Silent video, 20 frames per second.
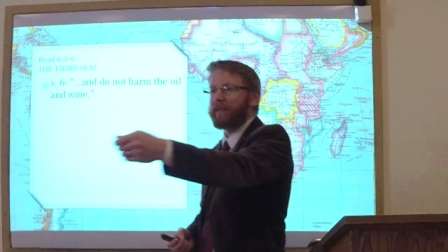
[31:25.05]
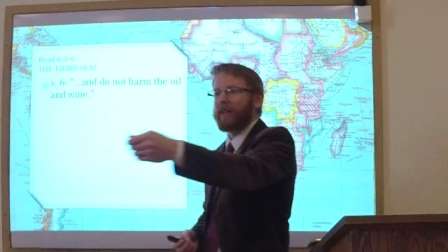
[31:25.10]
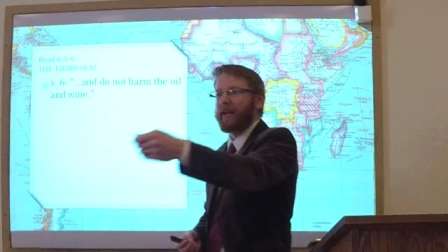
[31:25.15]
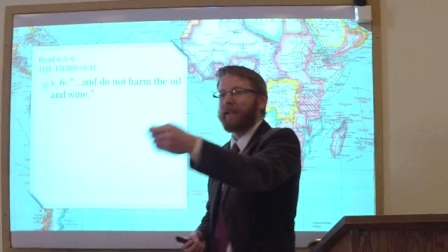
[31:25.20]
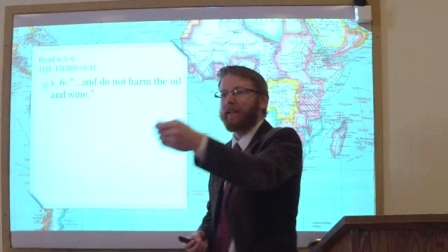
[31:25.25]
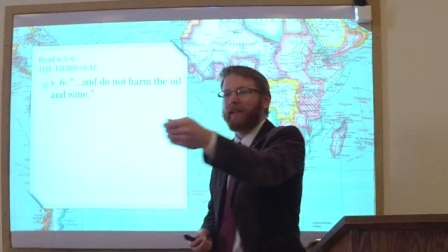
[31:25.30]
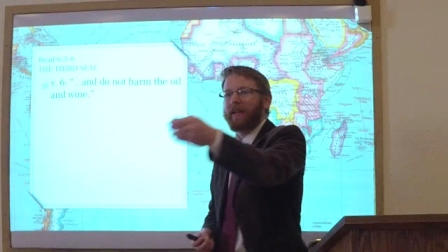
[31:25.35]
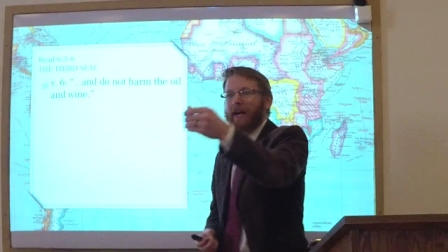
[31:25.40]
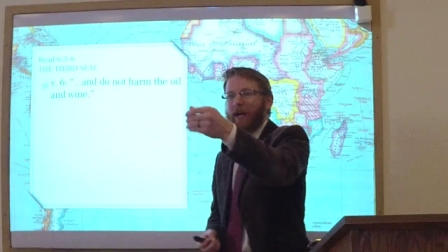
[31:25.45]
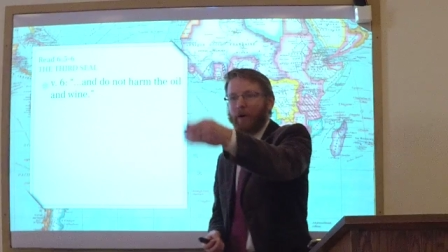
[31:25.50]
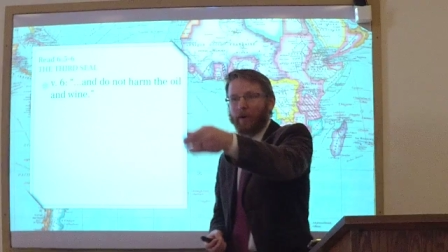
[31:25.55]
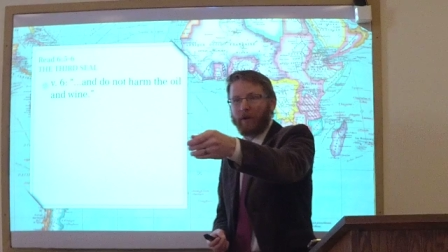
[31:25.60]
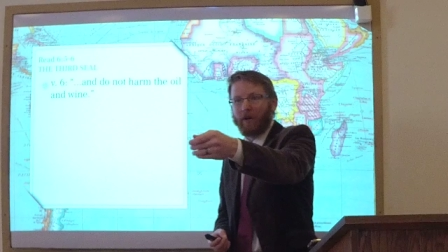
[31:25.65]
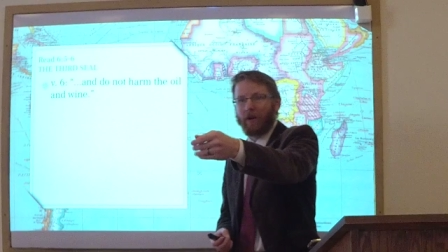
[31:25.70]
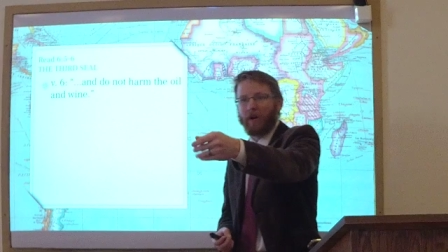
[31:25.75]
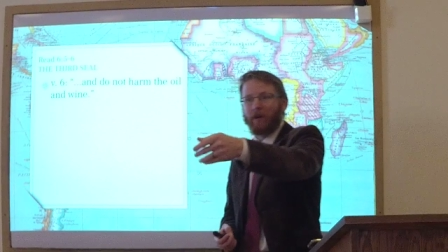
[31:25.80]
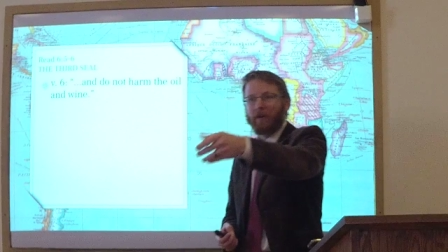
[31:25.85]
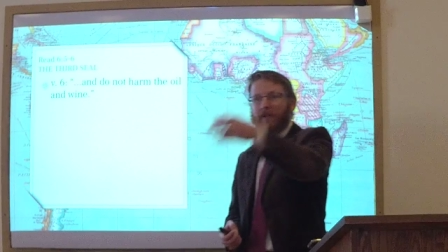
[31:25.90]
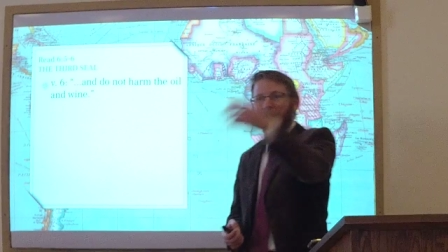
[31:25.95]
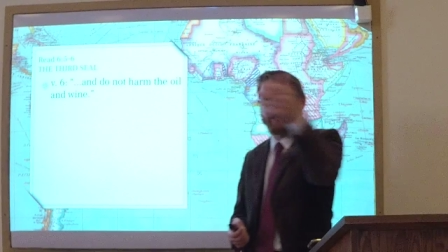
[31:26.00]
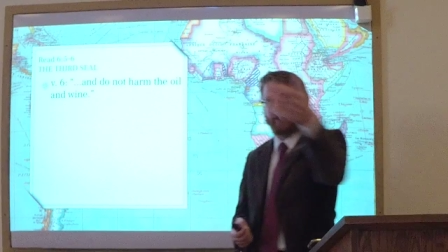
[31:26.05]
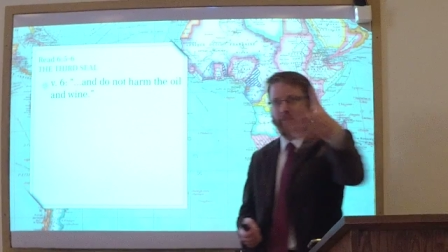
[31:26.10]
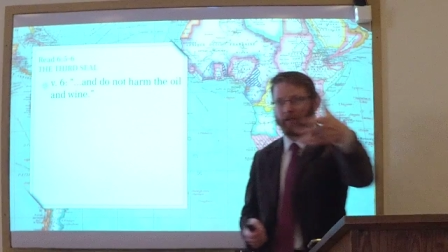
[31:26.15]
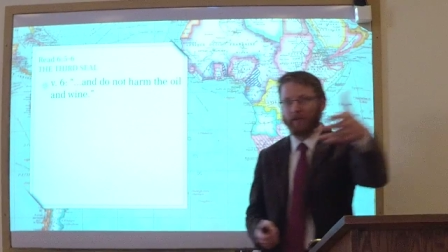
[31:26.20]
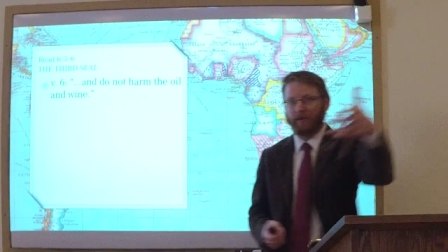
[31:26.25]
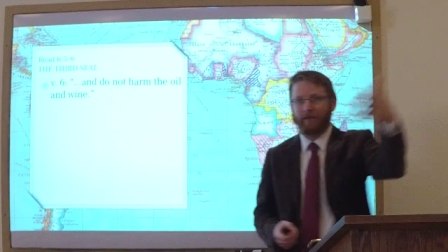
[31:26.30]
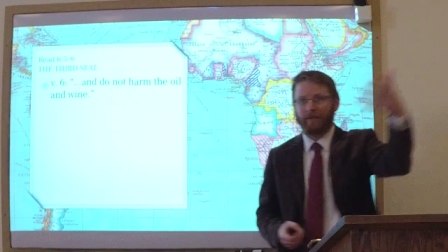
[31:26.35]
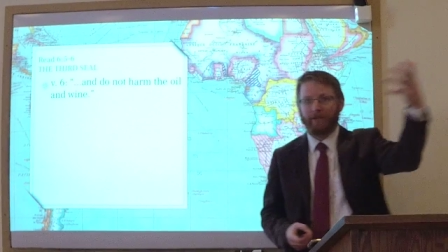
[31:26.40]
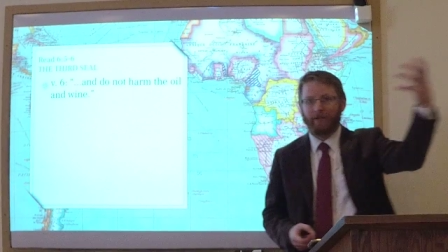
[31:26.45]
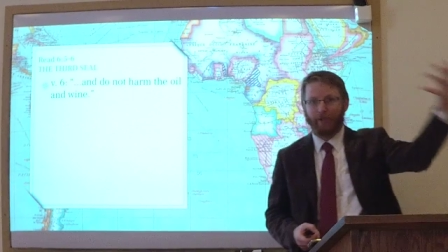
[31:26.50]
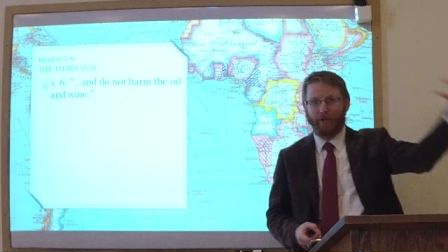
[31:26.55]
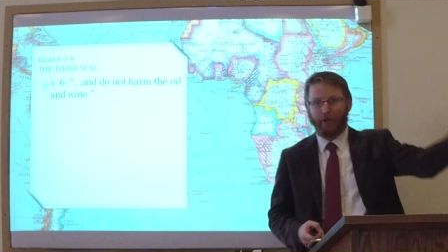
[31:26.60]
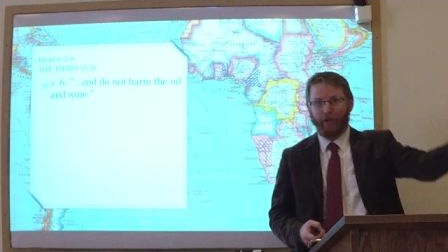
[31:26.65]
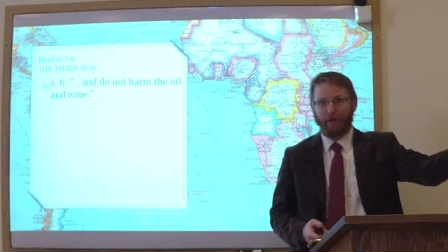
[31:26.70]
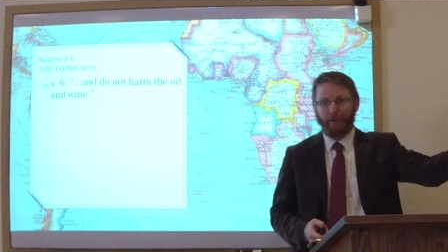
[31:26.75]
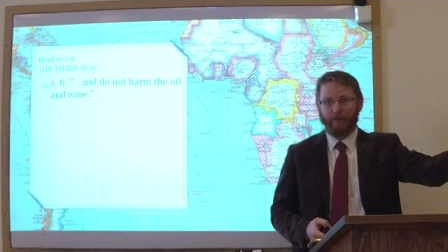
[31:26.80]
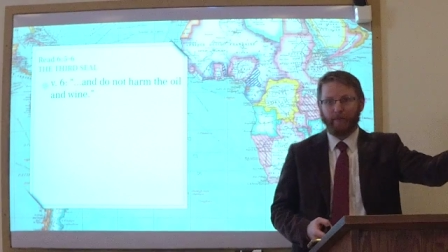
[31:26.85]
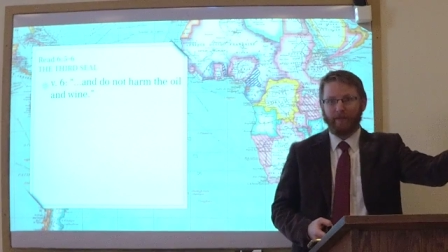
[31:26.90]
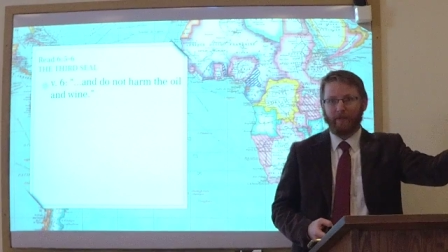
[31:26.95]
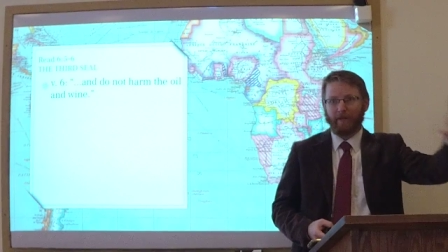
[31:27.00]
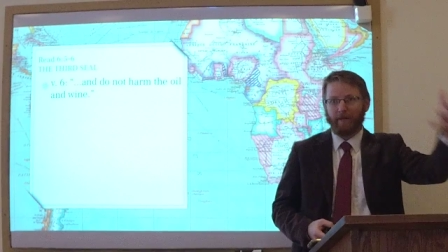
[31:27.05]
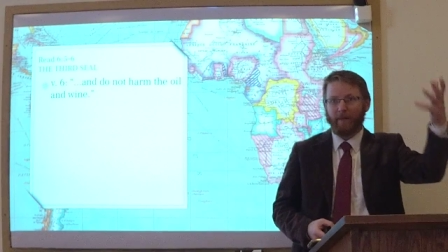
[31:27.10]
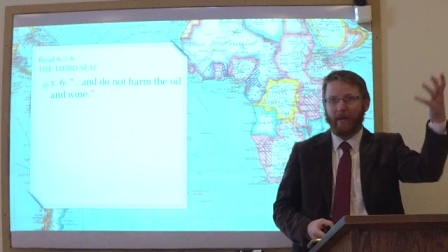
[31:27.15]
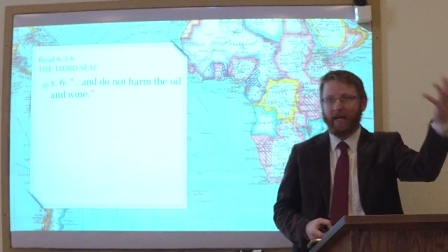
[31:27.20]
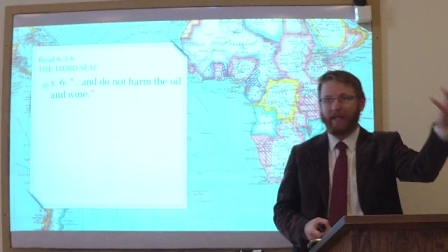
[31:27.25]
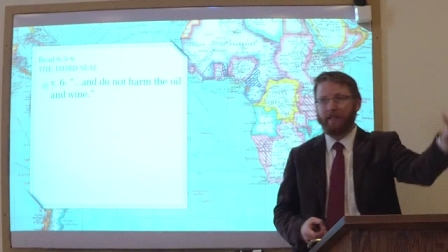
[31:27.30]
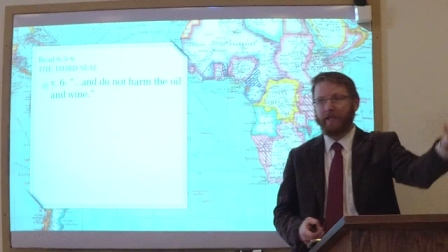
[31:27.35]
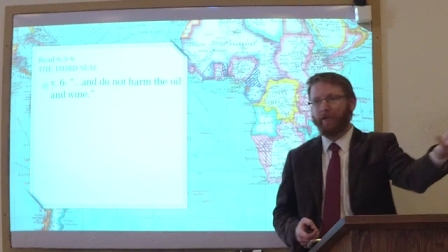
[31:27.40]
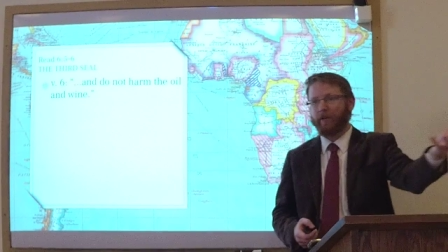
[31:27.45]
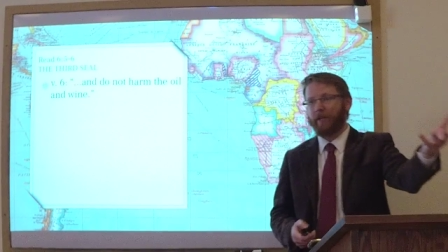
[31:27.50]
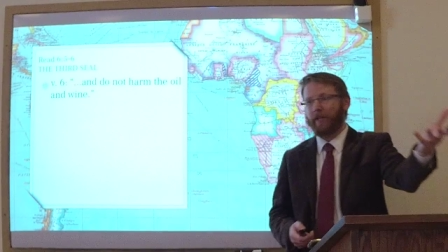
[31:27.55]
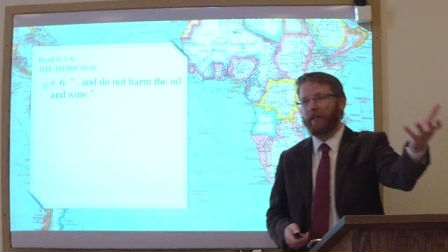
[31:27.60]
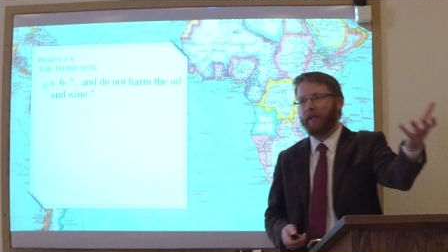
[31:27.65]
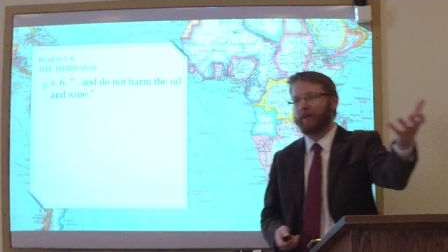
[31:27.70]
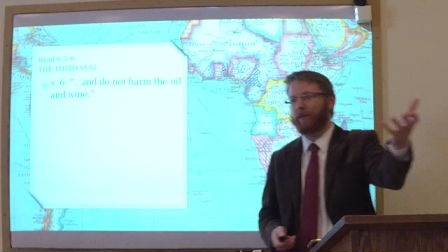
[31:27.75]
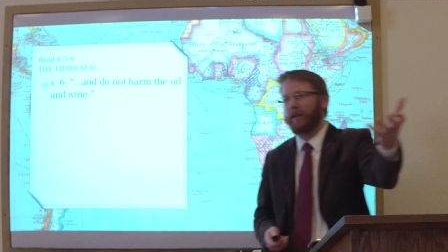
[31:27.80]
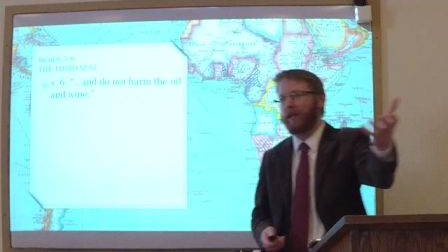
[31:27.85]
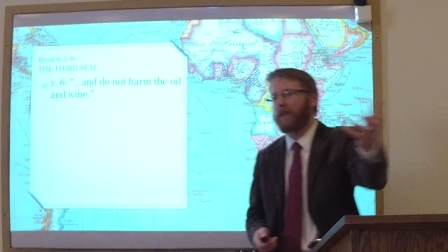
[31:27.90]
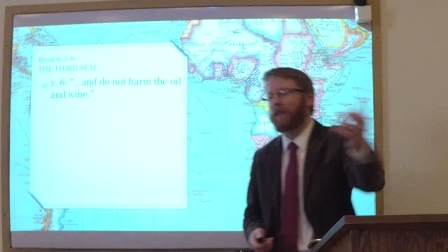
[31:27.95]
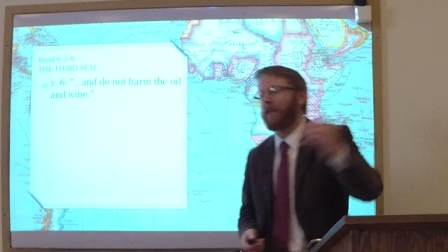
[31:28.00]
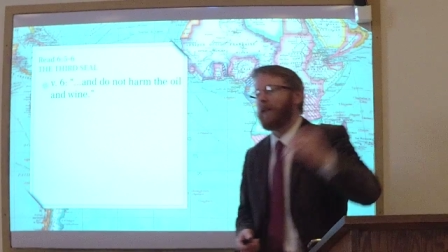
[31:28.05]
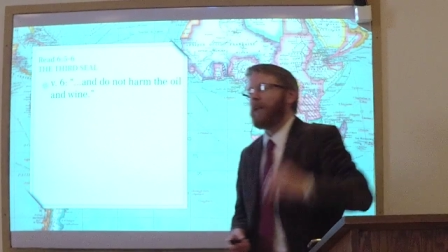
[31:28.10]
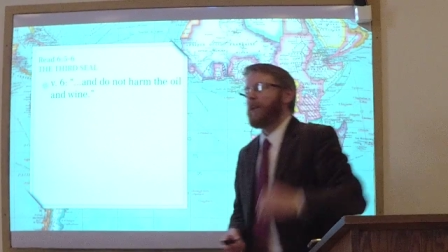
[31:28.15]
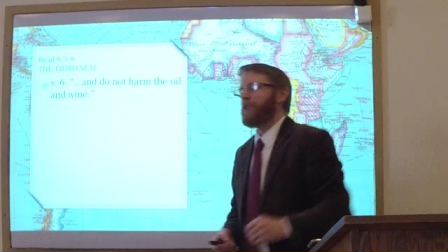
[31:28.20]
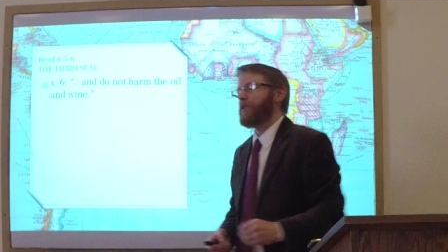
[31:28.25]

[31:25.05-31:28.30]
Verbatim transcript: then the alcohol killed the germs and the bacteria, right?